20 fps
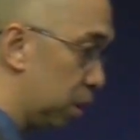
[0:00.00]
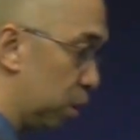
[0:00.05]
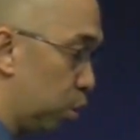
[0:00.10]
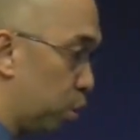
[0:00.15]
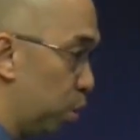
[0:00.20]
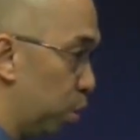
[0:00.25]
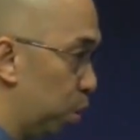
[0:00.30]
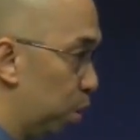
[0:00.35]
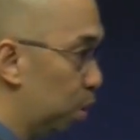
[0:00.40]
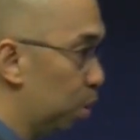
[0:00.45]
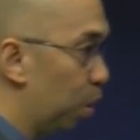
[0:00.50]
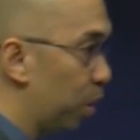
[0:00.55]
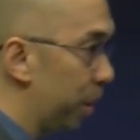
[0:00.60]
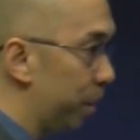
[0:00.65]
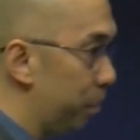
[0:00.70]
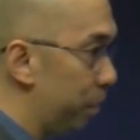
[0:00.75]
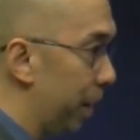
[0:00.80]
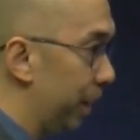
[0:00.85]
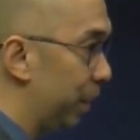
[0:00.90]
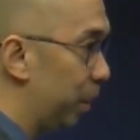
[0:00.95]
is a true
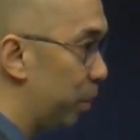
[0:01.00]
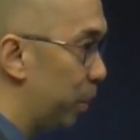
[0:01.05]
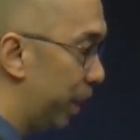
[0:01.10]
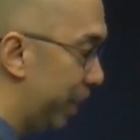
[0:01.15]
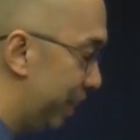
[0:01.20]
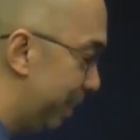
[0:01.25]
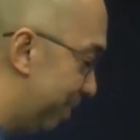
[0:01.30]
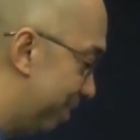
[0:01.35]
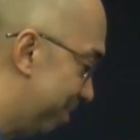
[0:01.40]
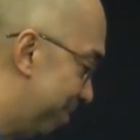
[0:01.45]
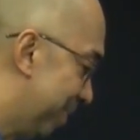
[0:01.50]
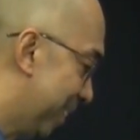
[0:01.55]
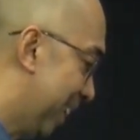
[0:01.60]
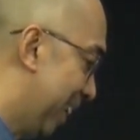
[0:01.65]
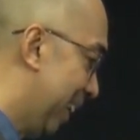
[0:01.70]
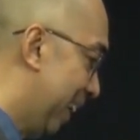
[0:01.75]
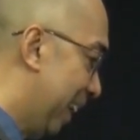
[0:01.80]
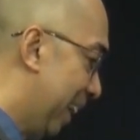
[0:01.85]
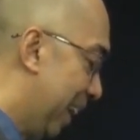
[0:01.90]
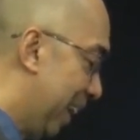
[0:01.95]
story, by the way.
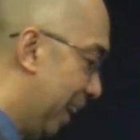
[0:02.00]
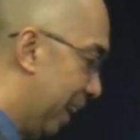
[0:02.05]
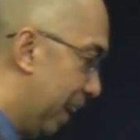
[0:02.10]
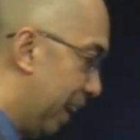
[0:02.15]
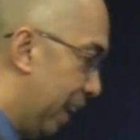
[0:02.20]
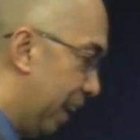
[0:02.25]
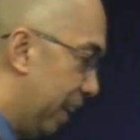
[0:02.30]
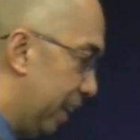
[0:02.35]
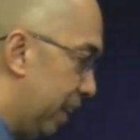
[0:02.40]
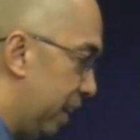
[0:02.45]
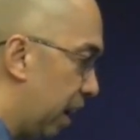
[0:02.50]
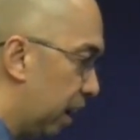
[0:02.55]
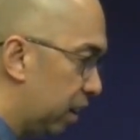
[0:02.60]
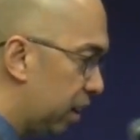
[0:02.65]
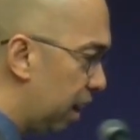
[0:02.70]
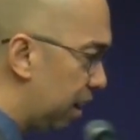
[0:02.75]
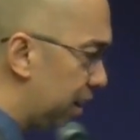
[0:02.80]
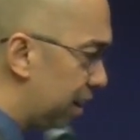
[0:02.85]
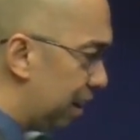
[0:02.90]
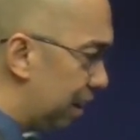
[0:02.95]
He
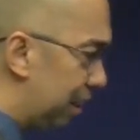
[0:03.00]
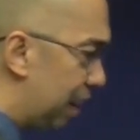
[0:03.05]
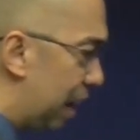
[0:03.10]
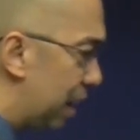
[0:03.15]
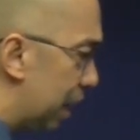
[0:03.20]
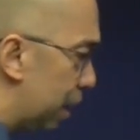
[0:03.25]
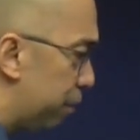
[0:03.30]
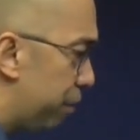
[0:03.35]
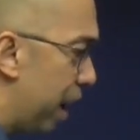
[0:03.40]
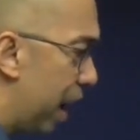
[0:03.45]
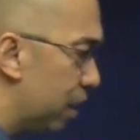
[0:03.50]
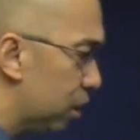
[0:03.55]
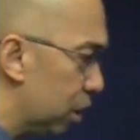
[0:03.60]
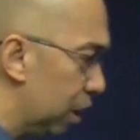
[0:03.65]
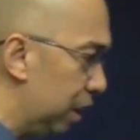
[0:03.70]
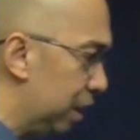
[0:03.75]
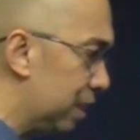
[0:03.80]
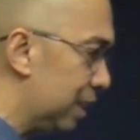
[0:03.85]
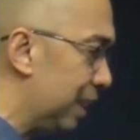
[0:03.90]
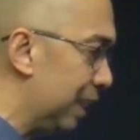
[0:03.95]
attended an
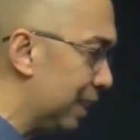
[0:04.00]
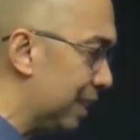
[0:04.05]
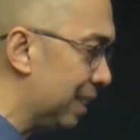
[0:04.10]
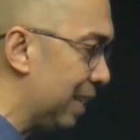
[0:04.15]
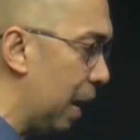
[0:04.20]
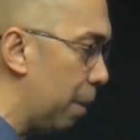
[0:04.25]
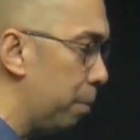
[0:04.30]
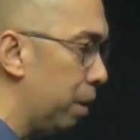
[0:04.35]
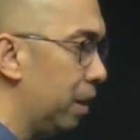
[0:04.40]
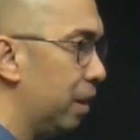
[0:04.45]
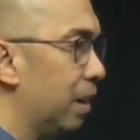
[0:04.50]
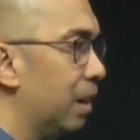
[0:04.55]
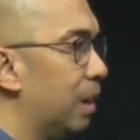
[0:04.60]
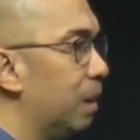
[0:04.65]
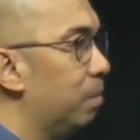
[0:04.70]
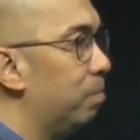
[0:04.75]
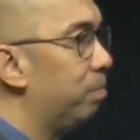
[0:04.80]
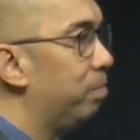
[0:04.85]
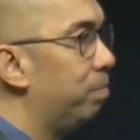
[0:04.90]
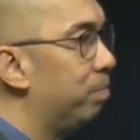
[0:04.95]
evangelistic
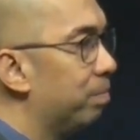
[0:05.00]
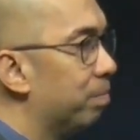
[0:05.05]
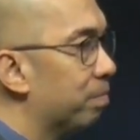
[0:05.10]
seminar,